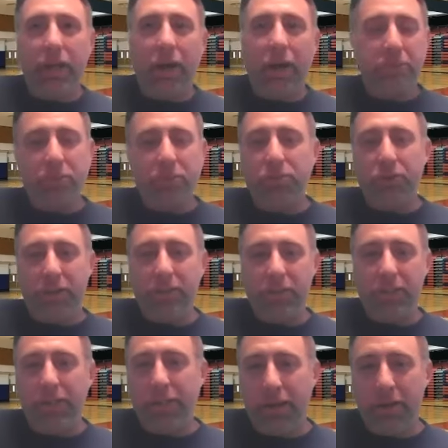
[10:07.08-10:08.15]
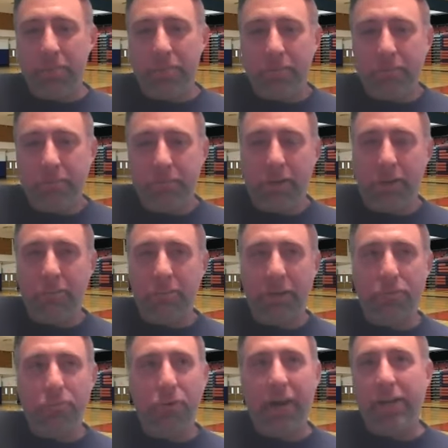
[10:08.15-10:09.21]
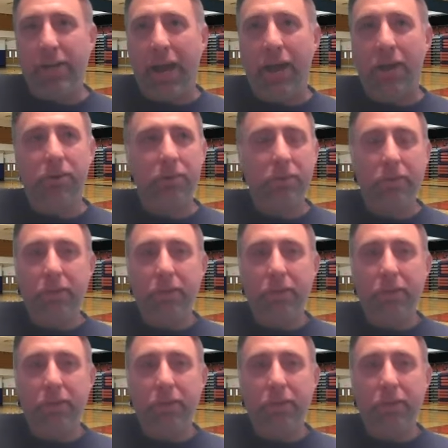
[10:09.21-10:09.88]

I've been stressing to them. Like right now,